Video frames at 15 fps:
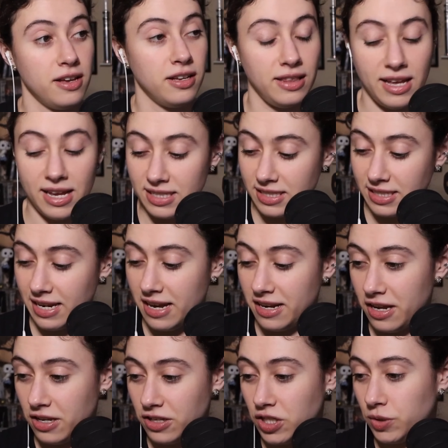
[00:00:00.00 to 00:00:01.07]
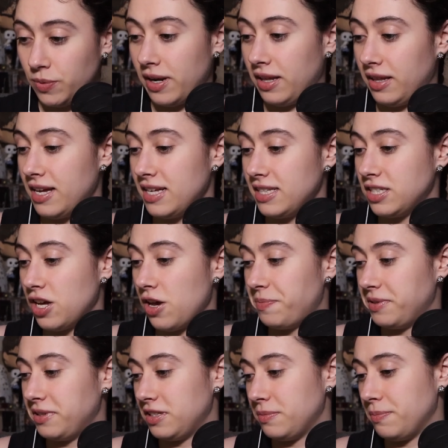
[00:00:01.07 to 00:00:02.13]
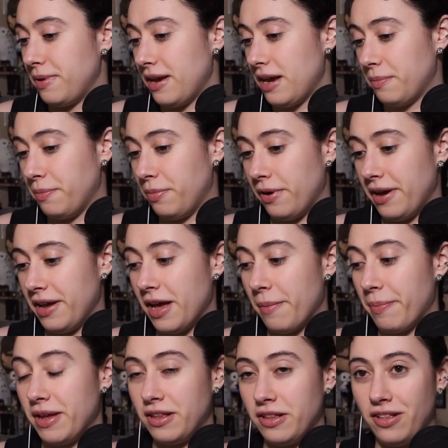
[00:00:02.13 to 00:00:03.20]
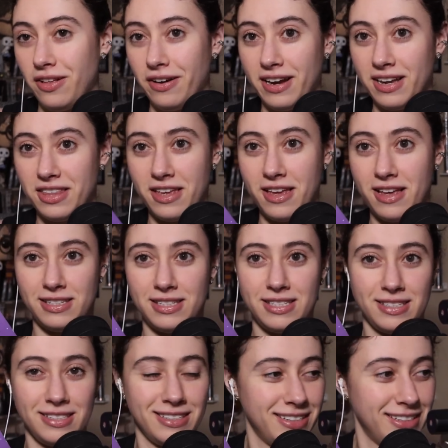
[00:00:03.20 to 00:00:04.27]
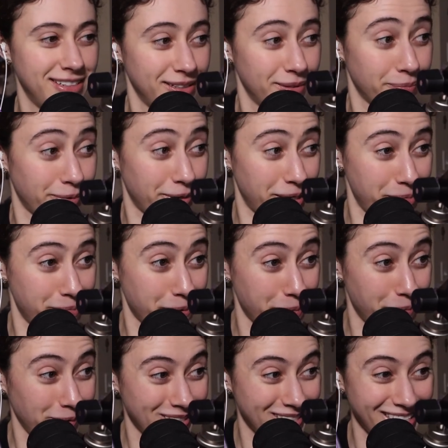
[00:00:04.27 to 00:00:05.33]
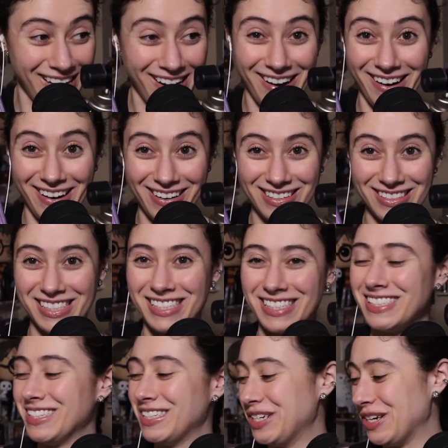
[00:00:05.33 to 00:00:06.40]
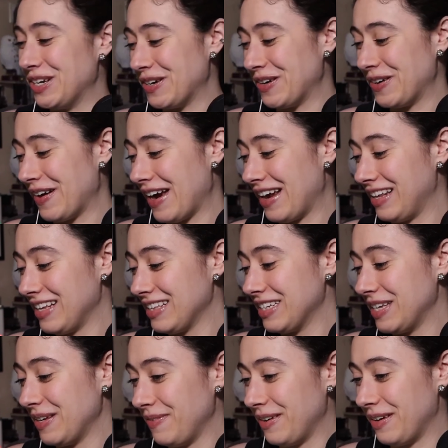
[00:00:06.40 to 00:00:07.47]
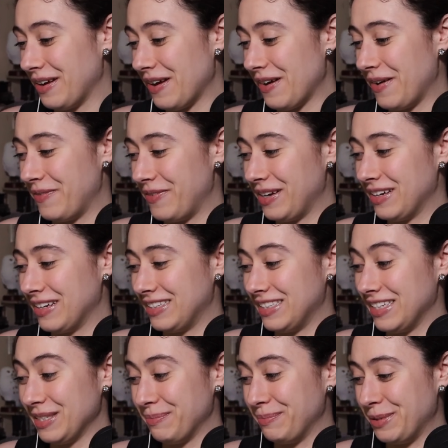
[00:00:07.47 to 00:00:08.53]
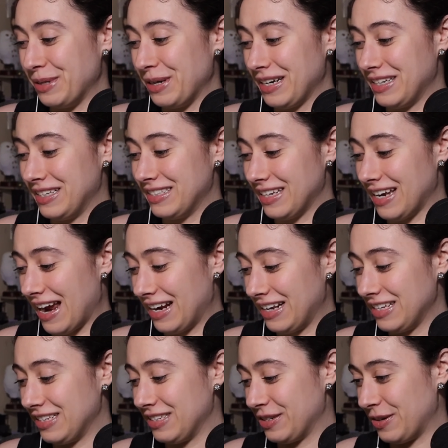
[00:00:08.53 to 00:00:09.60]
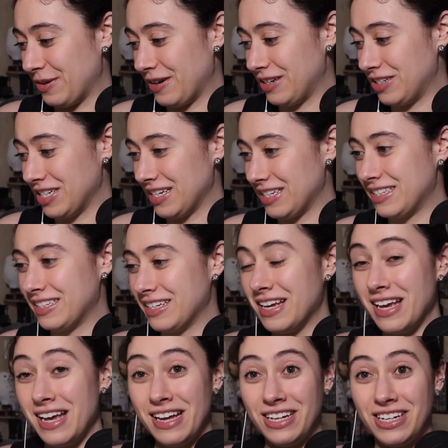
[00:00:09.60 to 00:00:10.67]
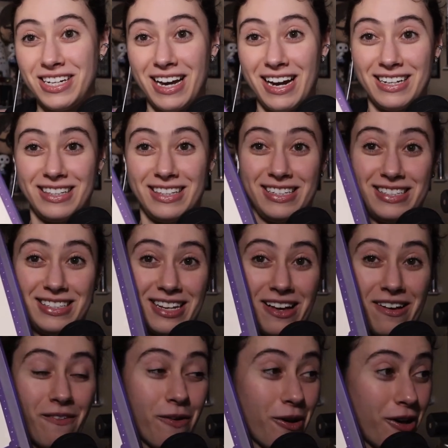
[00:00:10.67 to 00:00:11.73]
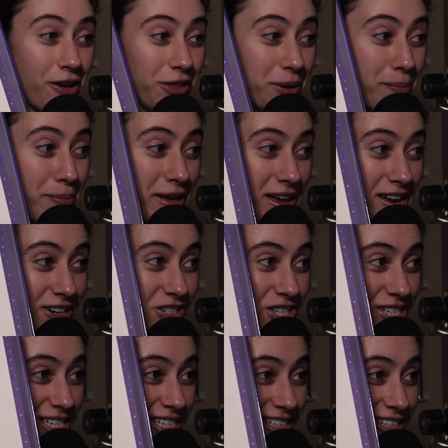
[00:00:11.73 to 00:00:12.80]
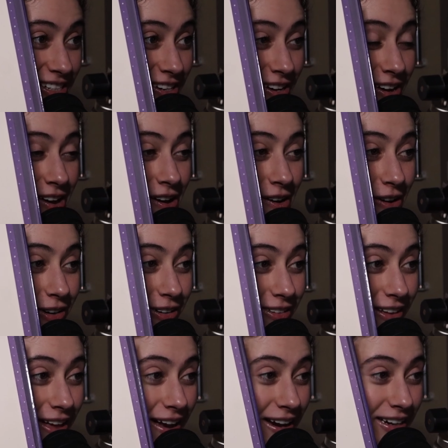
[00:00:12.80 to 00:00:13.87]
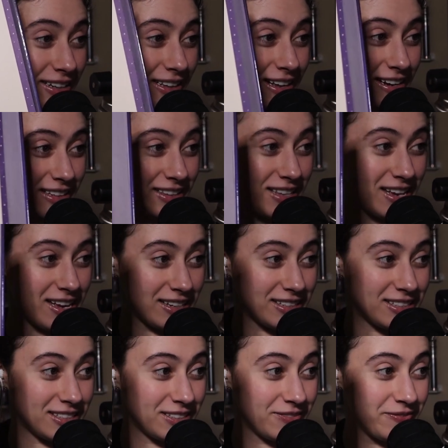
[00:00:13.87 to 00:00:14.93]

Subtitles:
Let's get into it. Let's open this bad boy up and look at this. Pretty purple stars. Alright, let's keep going because this book inside is gorgeous. Check this out. All the pages are lined like this.